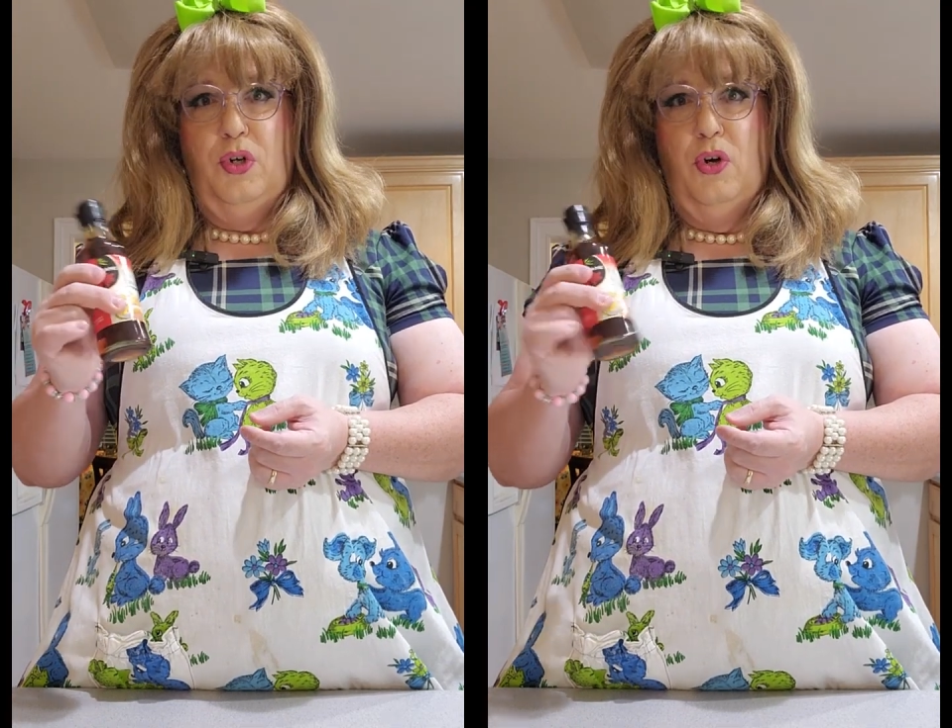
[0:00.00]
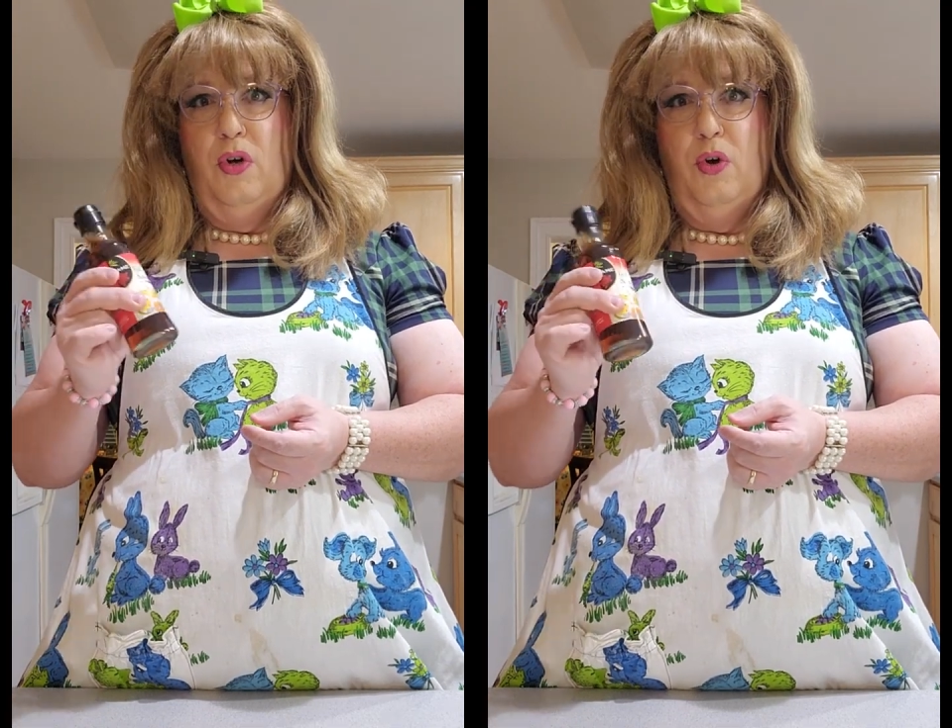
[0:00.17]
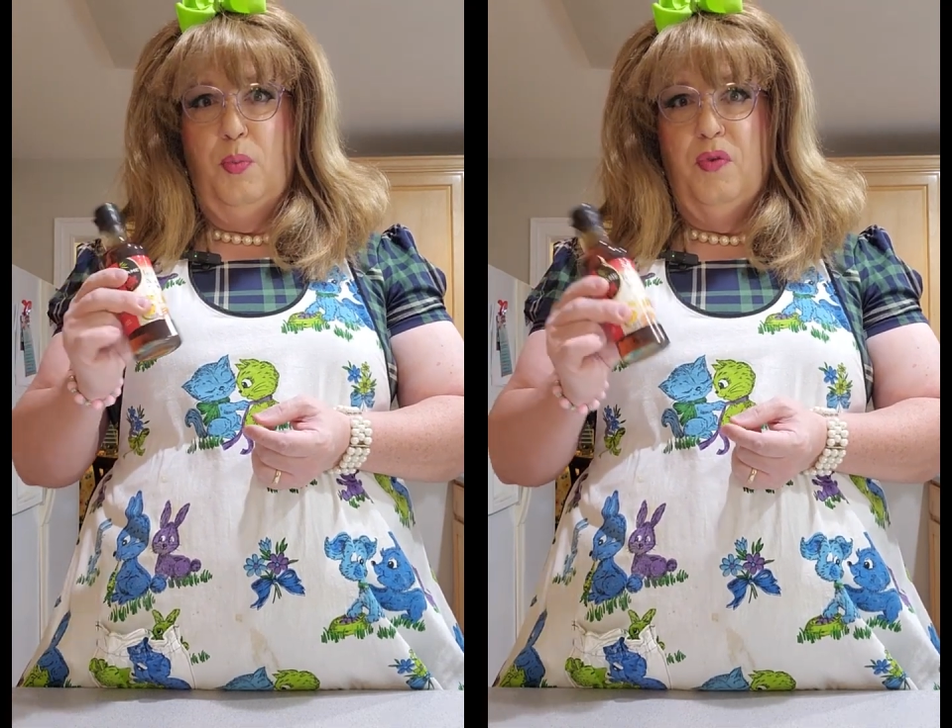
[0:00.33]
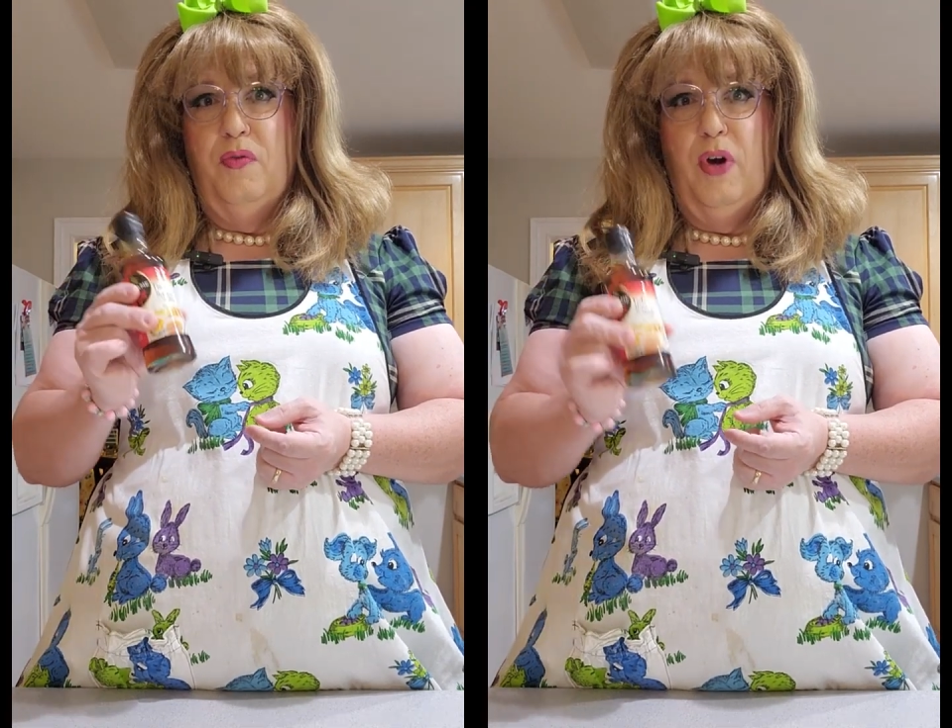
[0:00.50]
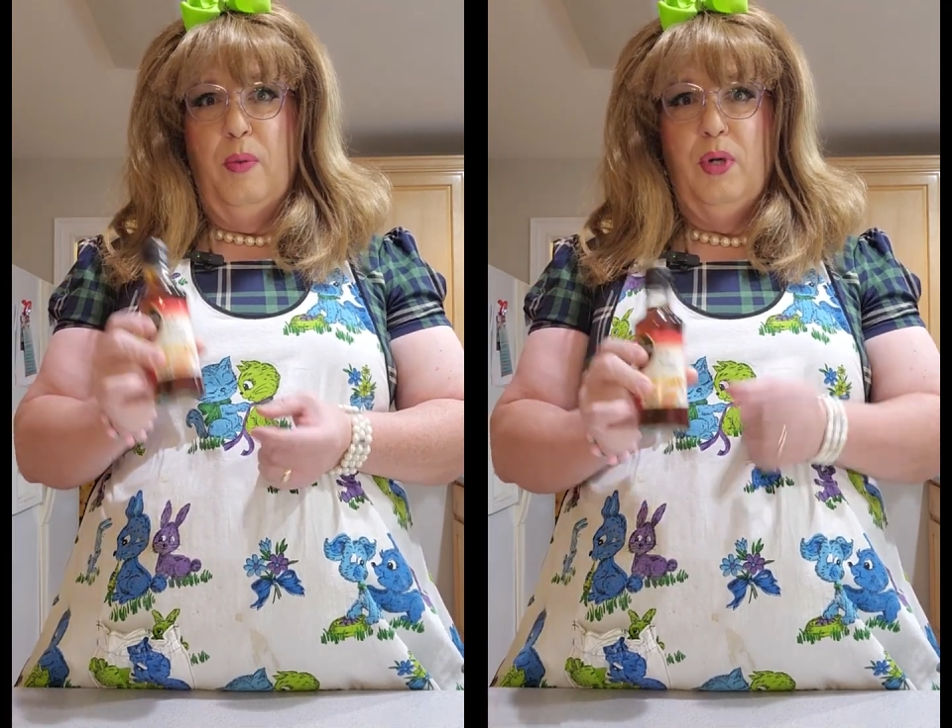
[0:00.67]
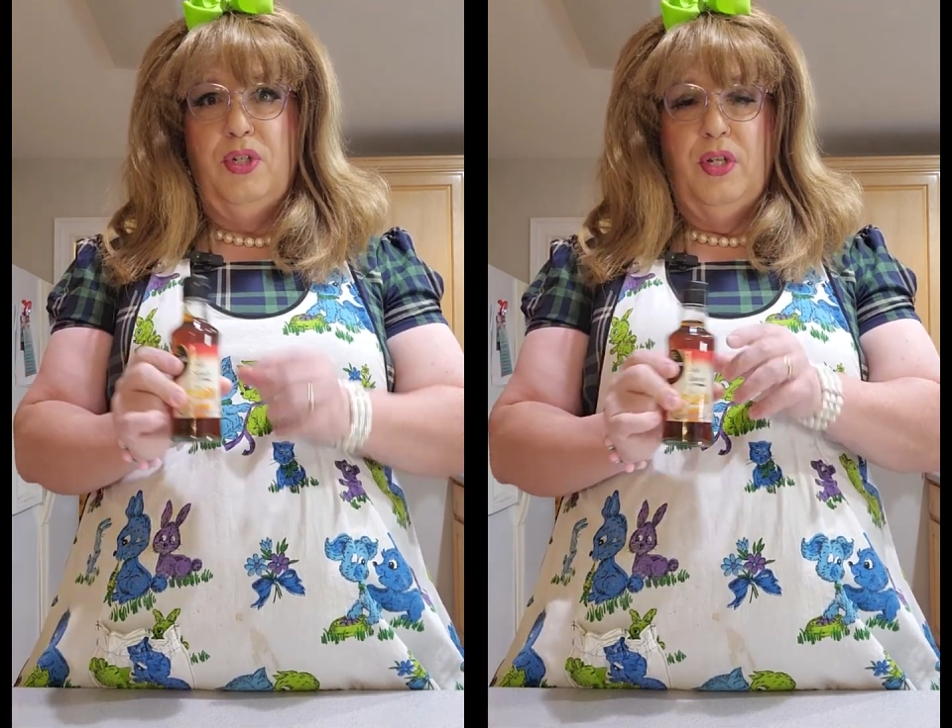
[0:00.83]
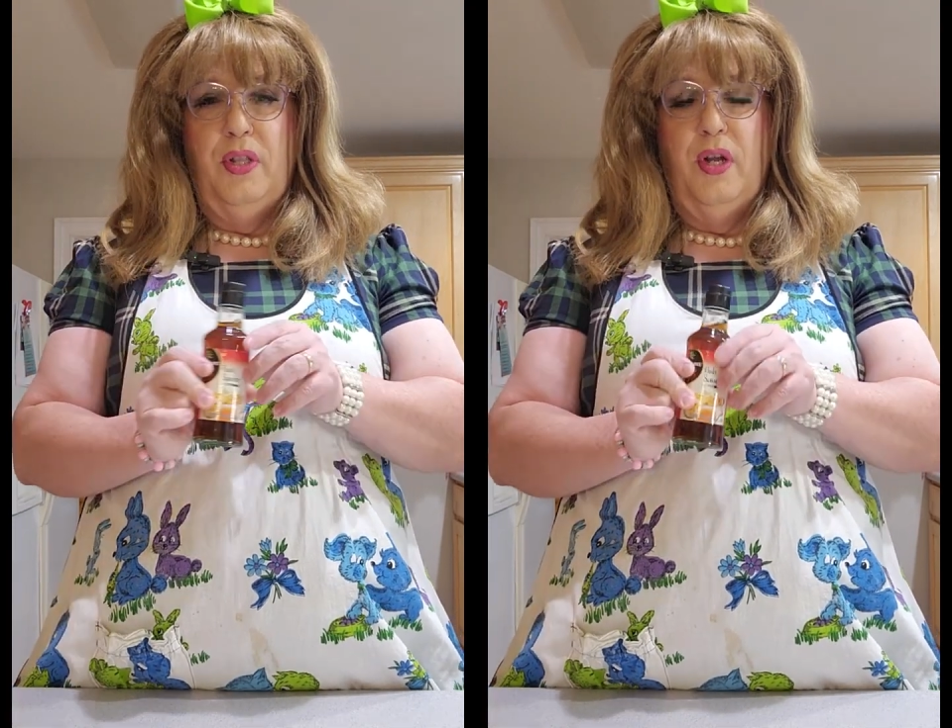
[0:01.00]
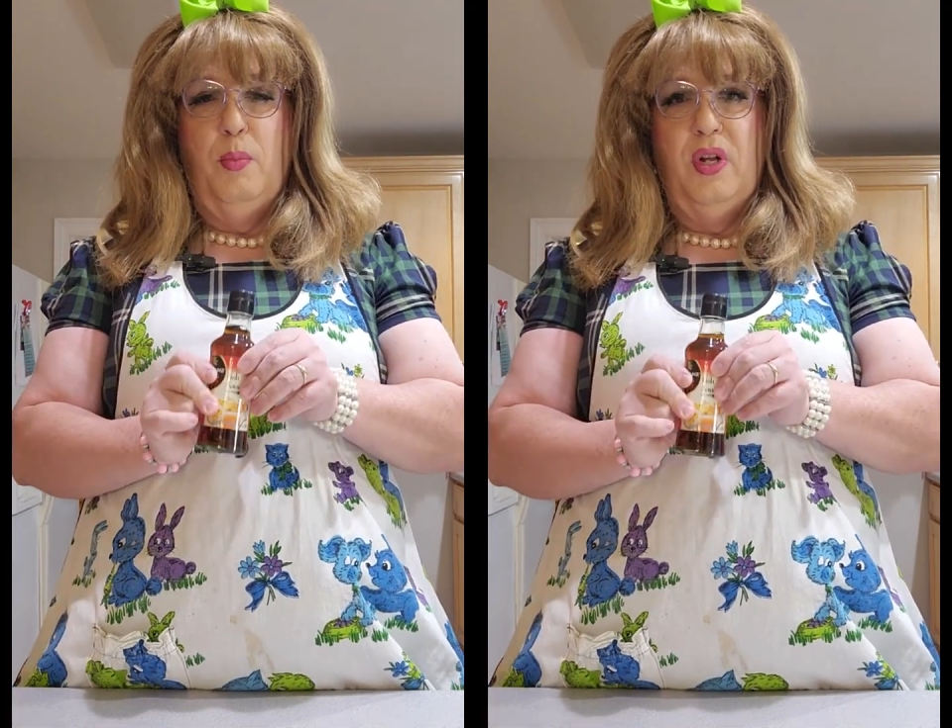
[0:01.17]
You're not going to put very much in there,